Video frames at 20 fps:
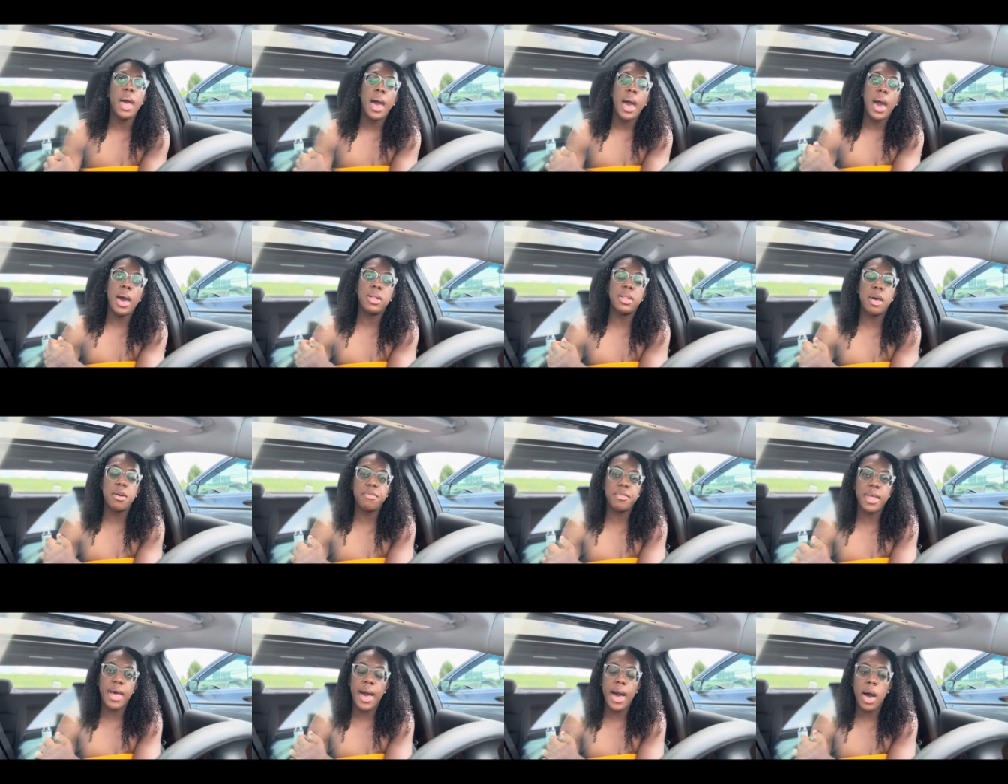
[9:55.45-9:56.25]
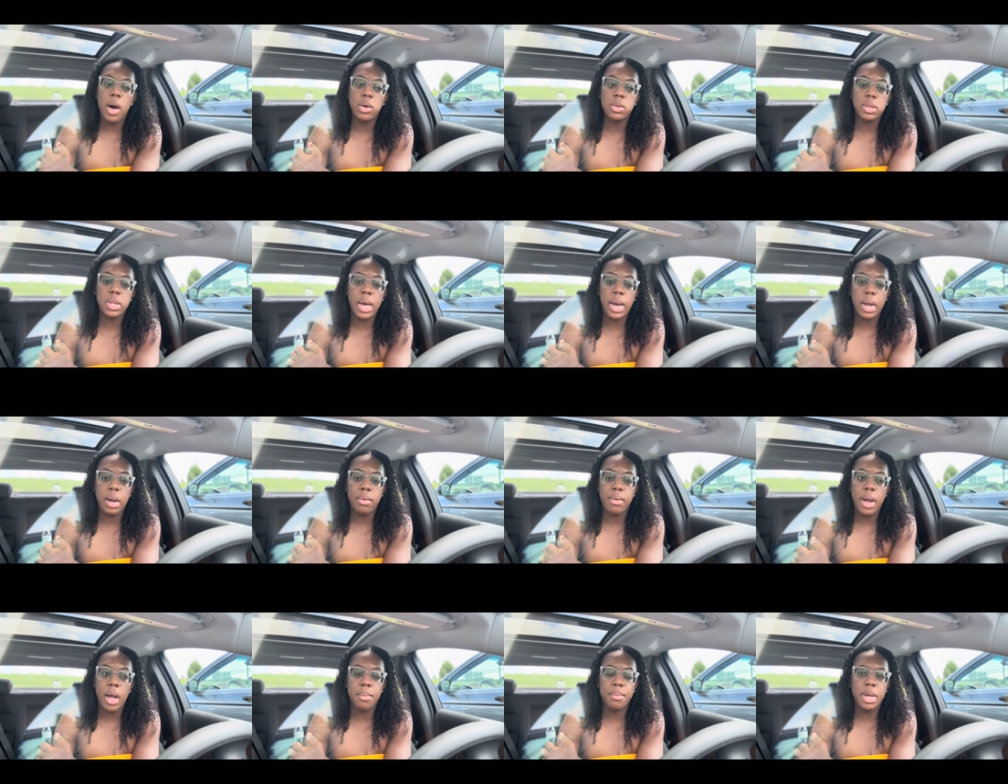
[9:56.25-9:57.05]
I left the house like
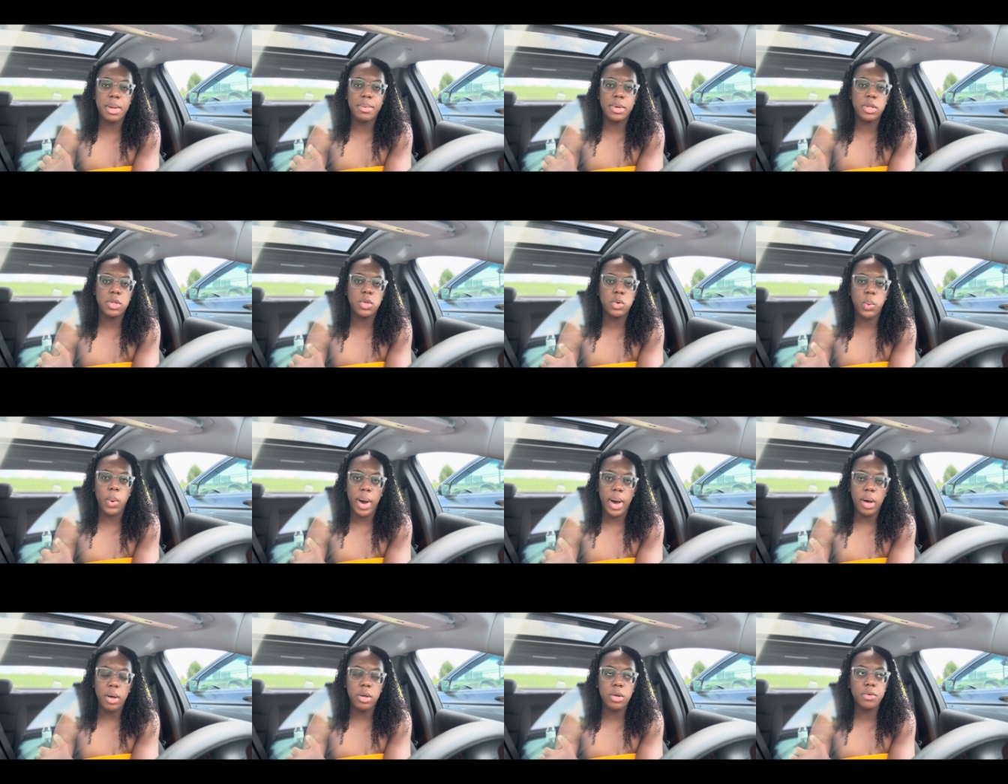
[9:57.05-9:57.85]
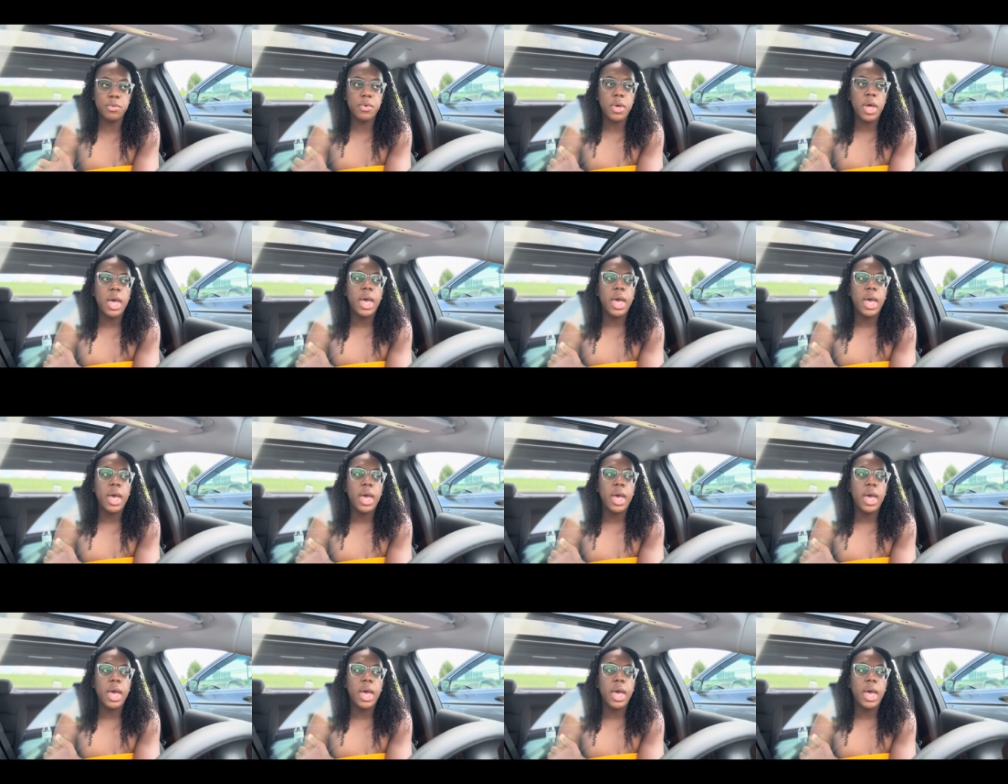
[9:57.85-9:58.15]
around maybe 12.